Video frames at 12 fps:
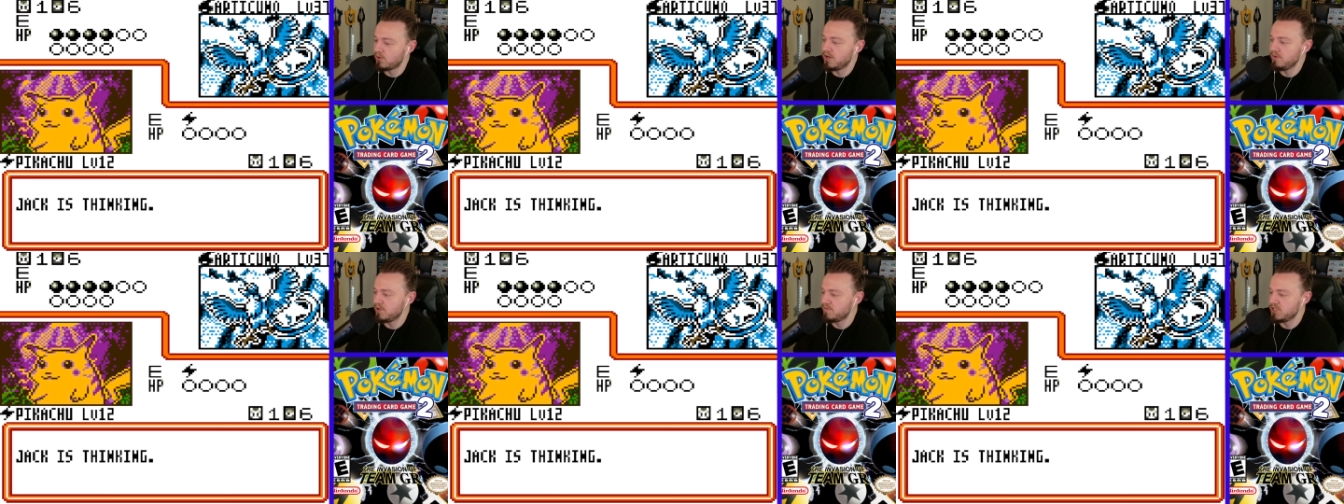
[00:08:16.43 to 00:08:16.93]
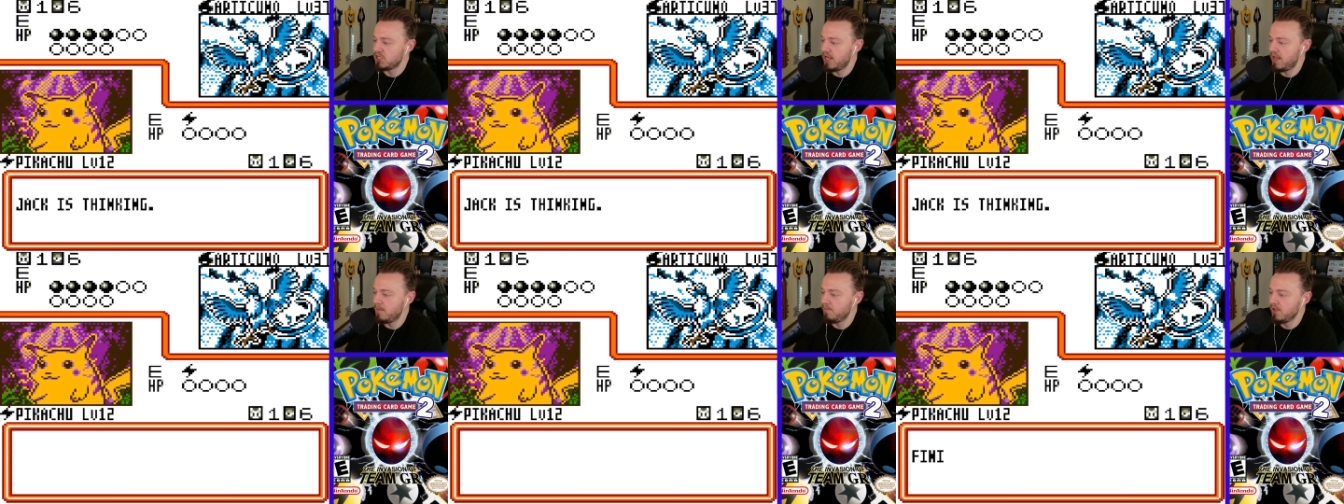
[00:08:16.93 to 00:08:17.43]
with
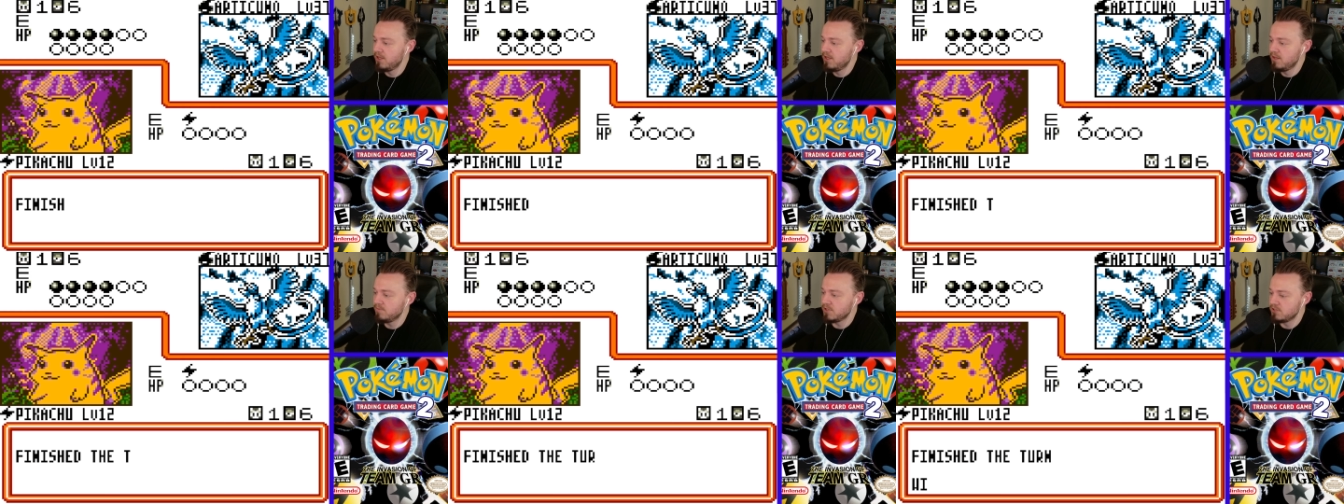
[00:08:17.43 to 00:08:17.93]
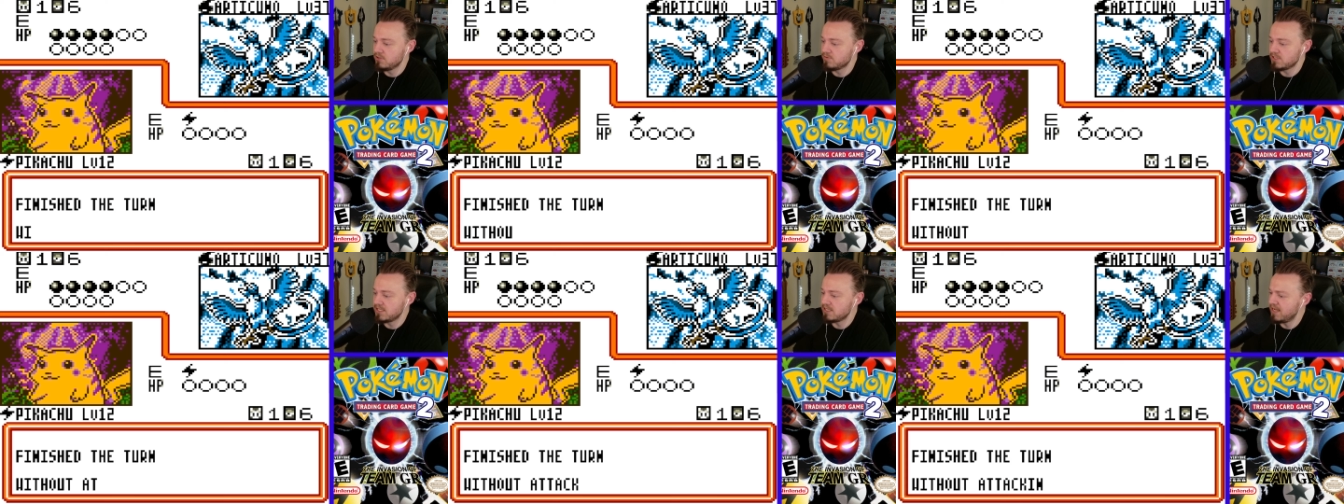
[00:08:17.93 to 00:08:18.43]
Machamp, but due to
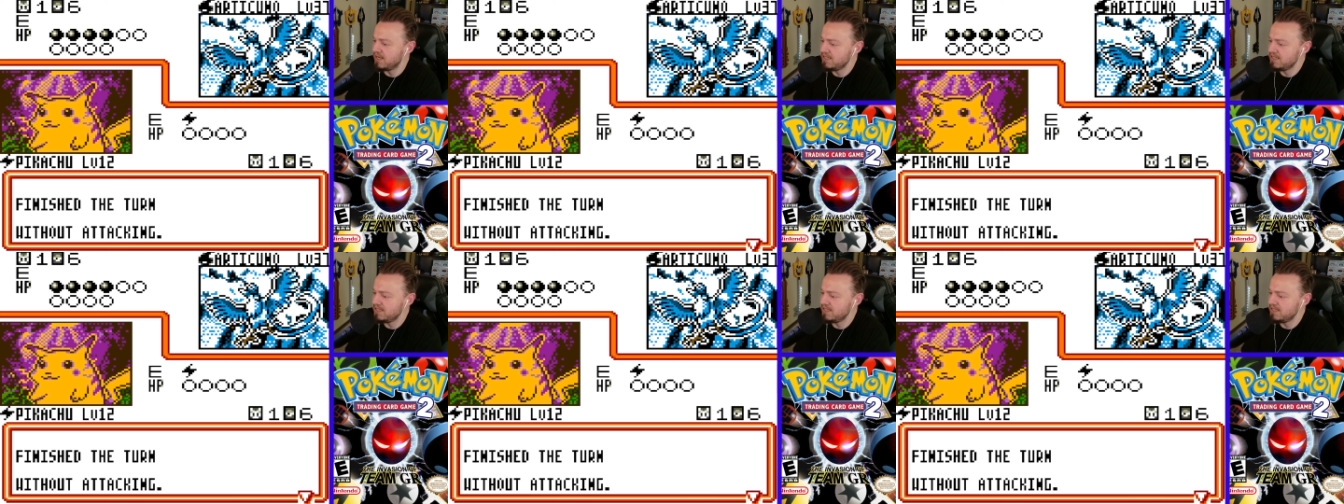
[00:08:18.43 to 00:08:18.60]
resist... And he's